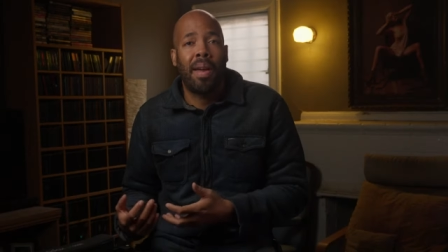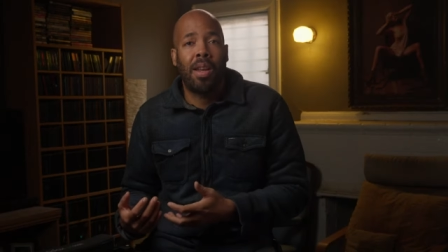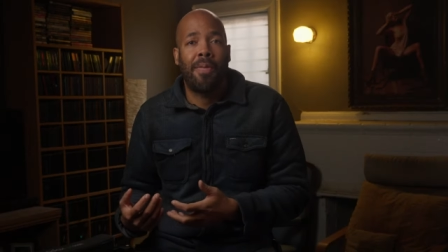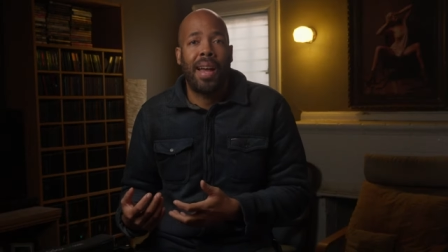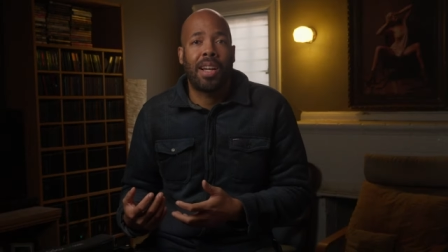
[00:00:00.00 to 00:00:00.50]

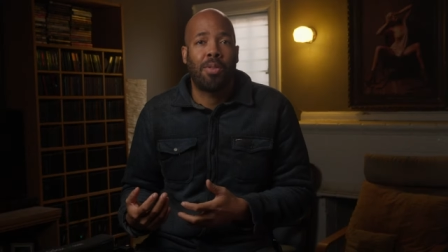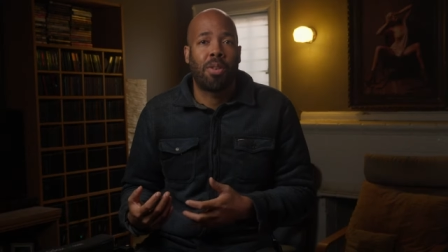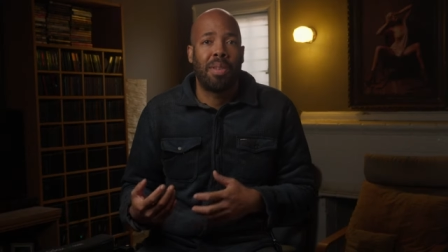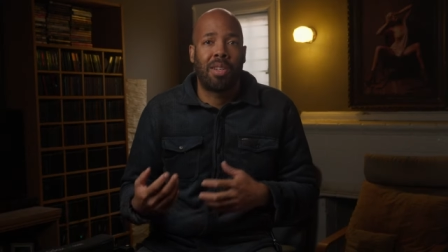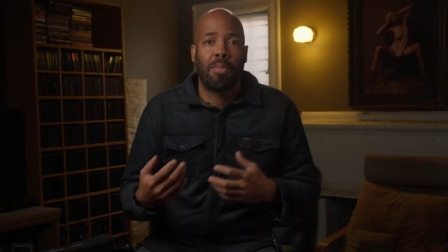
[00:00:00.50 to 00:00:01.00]

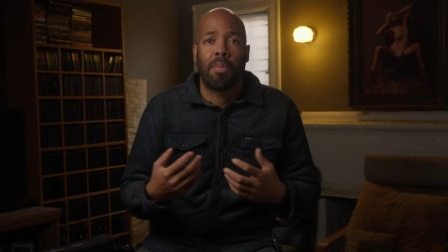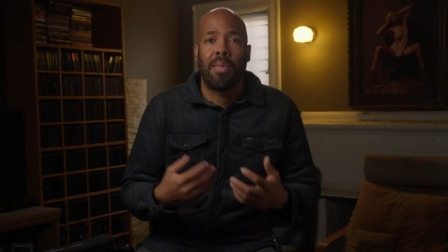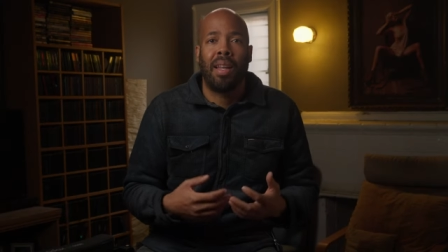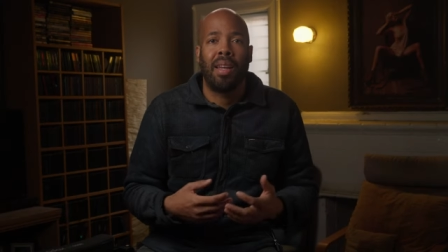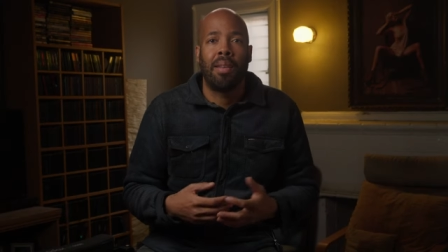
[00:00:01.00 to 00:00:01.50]
manufacturer, Mr.
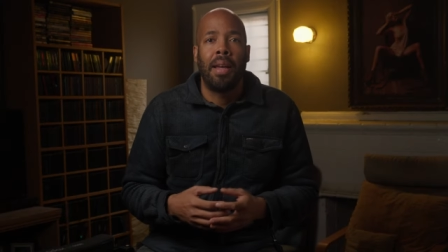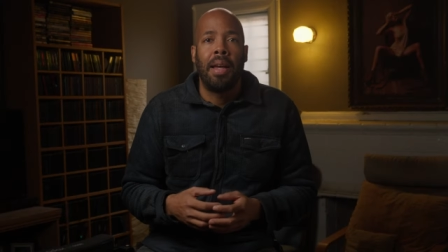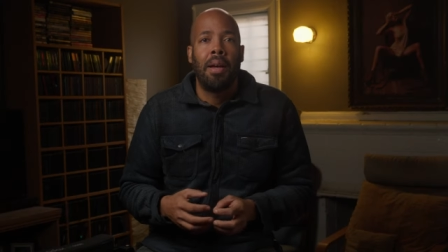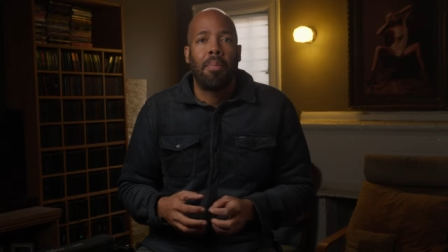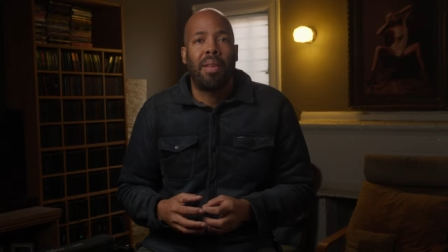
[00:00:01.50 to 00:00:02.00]
McMillan,
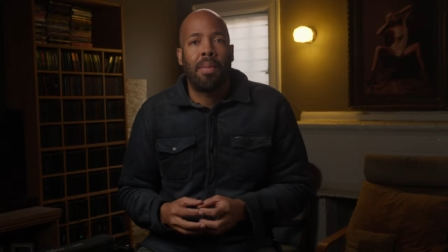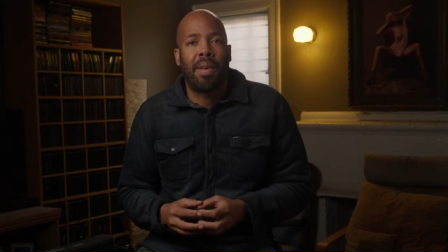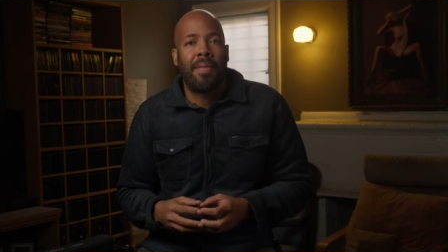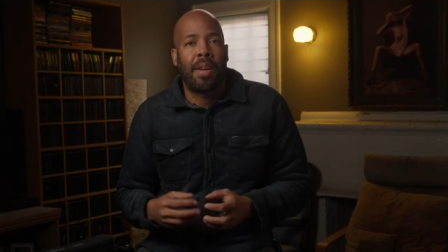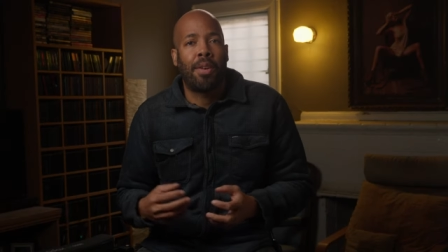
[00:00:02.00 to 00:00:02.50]
played
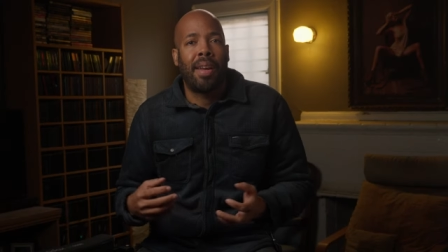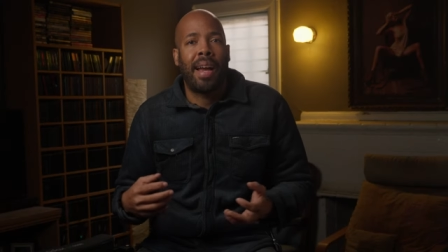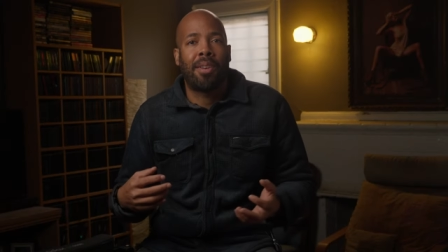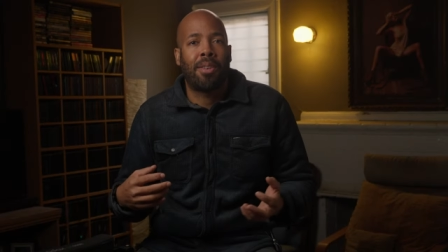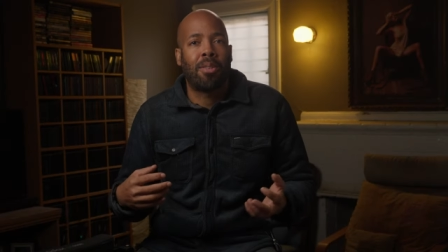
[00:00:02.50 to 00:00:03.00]
by veteran
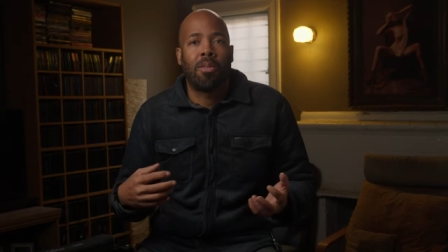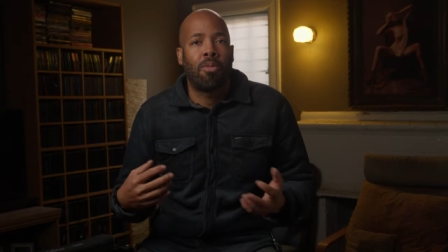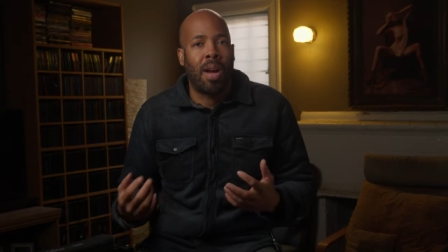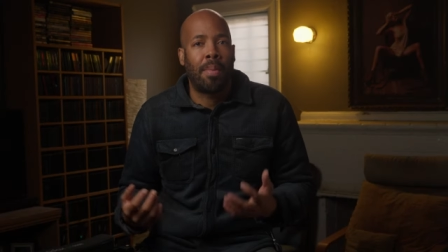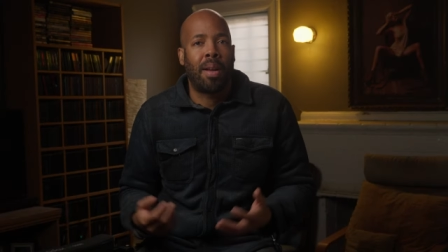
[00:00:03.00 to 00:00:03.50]
actor
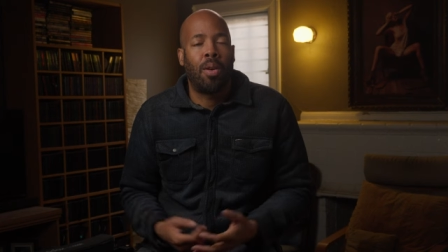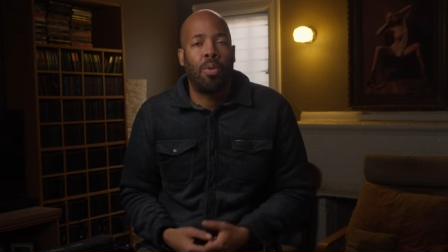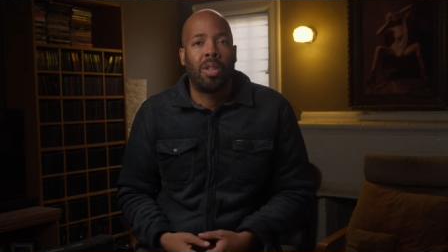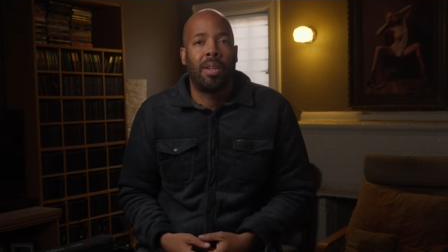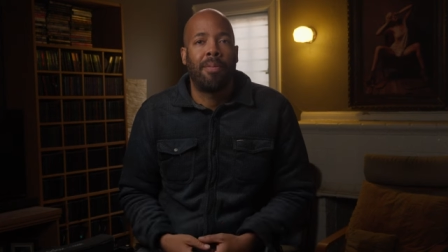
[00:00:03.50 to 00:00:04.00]
Robert
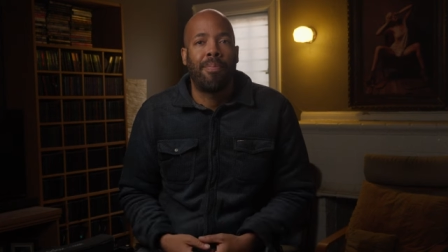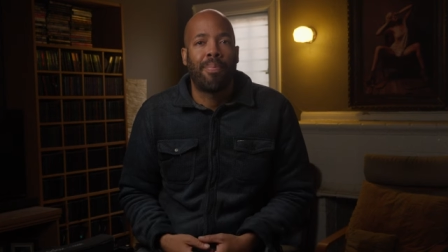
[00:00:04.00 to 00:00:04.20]
Loggia.